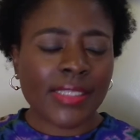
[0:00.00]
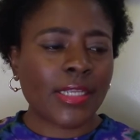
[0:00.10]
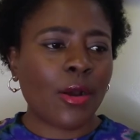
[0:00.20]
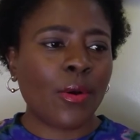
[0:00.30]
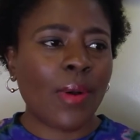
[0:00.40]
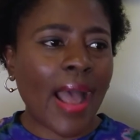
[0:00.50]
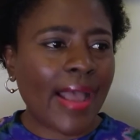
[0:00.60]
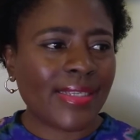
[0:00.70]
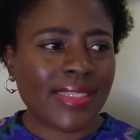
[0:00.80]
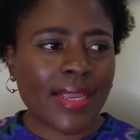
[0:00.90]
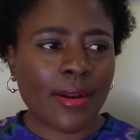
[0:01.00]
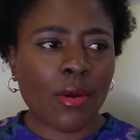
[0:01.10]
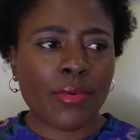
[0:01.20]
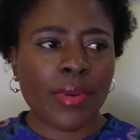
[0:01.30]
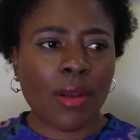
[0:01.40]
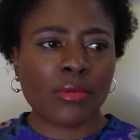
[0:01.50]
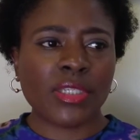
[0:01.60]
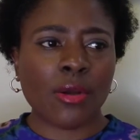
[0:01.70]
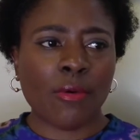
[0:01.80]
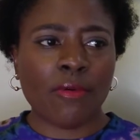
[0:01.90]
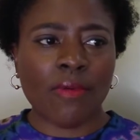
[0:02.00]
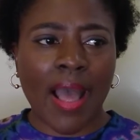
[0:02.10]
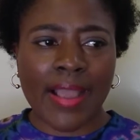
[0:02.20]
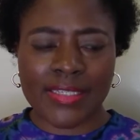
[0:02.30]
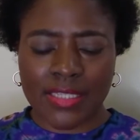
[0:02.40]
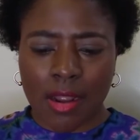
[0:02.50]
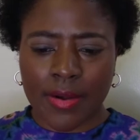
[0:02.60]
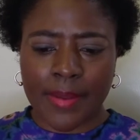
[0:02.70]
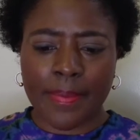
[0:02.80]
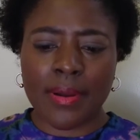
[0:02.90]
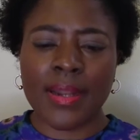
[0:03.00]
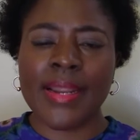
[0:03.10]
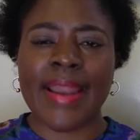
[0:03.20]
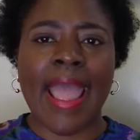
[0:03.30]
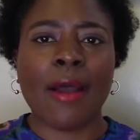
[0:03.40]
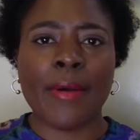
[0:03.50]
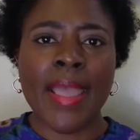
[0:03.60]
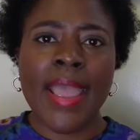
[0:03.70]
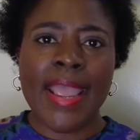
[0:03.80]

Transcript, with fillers: So I said, oh no. So I started pulling out